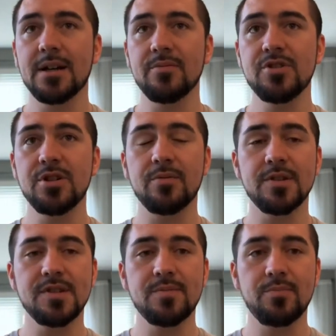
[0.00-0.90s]
She
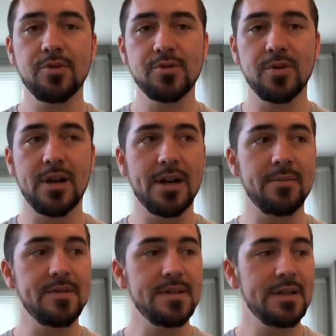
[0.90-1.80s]
was
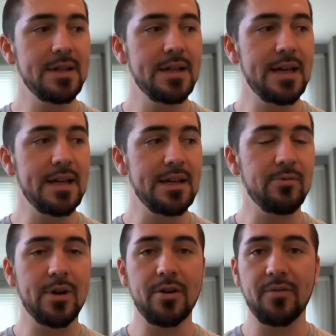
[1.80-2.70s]
prescribed a
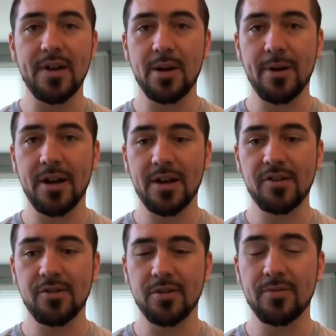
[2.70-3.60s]
round of antibiotics
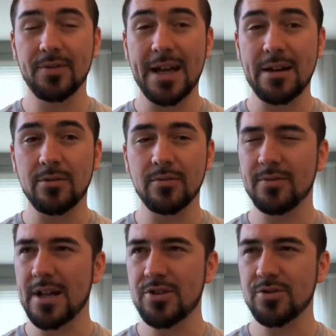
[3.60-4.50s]
called
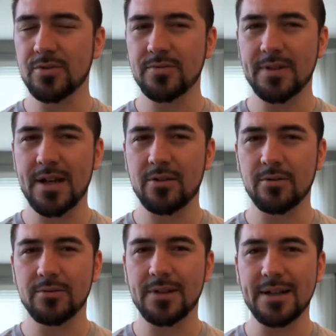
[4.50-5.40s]

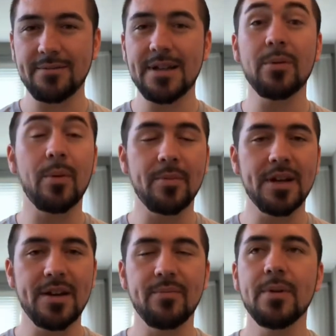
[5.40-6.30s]
Flagyl. I can't remember the
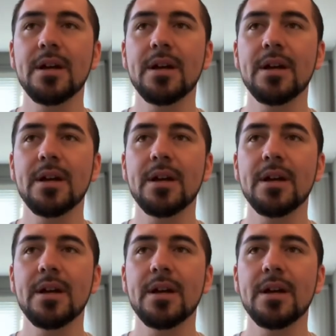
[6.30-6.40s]
name.